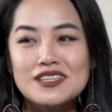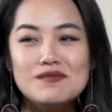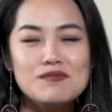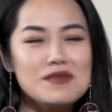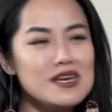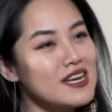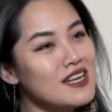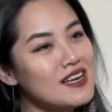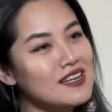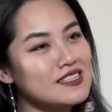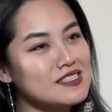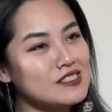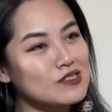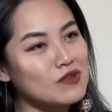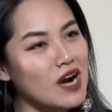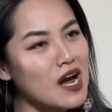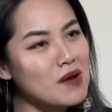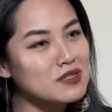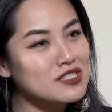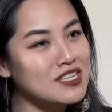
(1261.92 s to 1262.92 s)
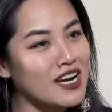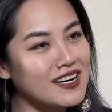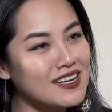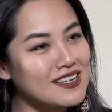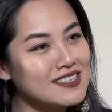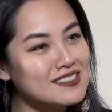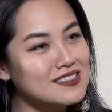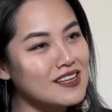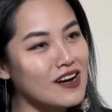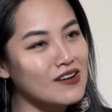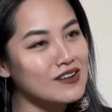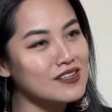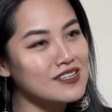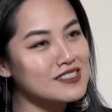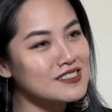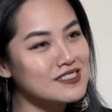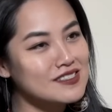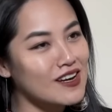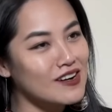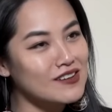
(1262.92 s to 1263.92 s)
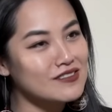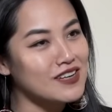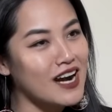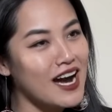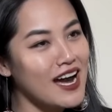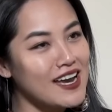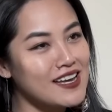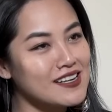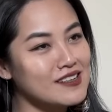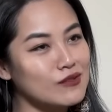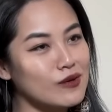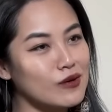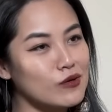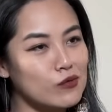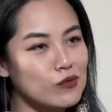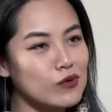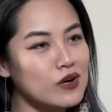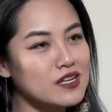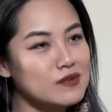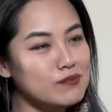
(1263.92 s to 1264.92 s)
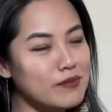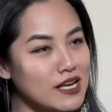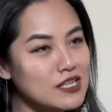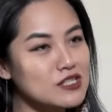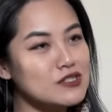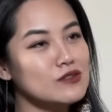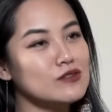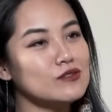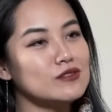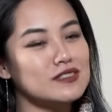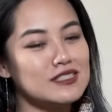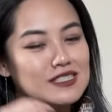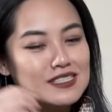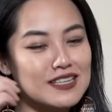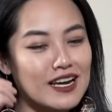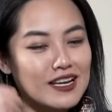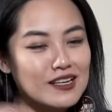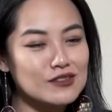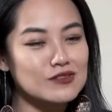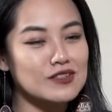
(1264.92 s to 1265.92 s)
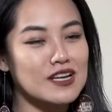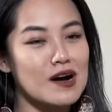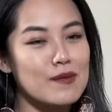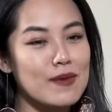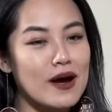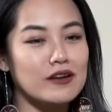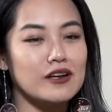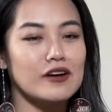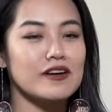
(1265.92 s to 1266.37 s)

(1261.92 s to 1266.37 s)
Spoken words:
the media described China is not right? Well, what made you decide to come out?